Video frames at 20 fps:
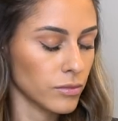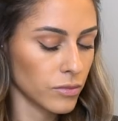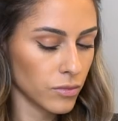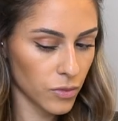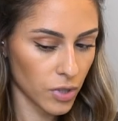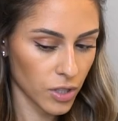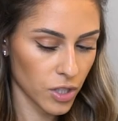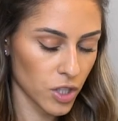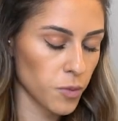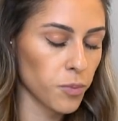
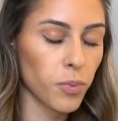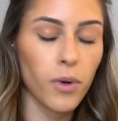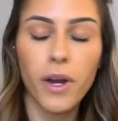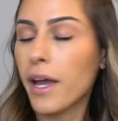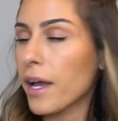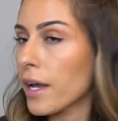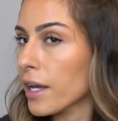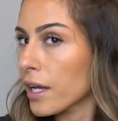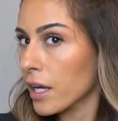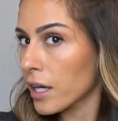the
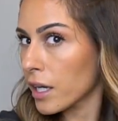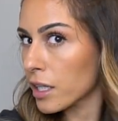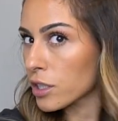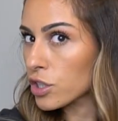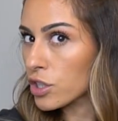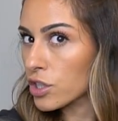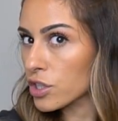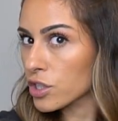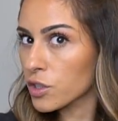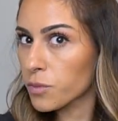spray and I
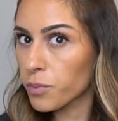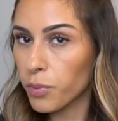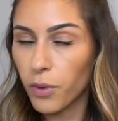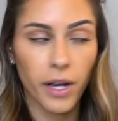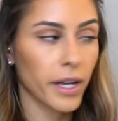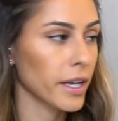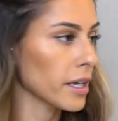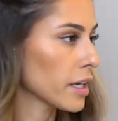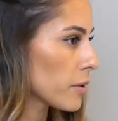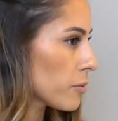just
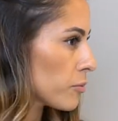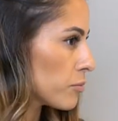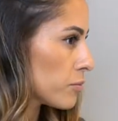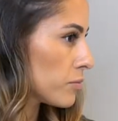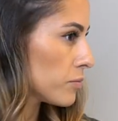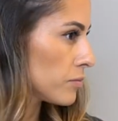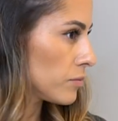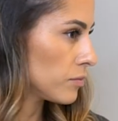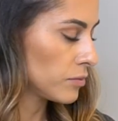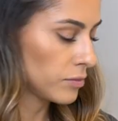spray it
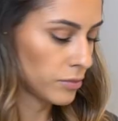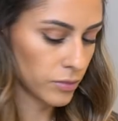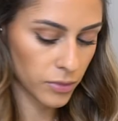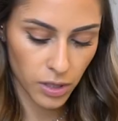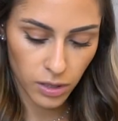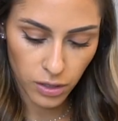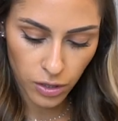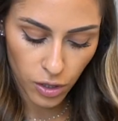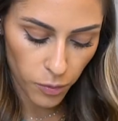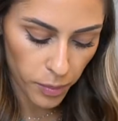
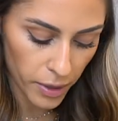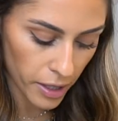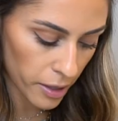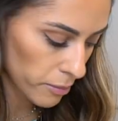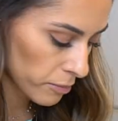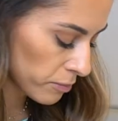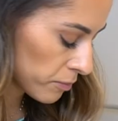a little bit.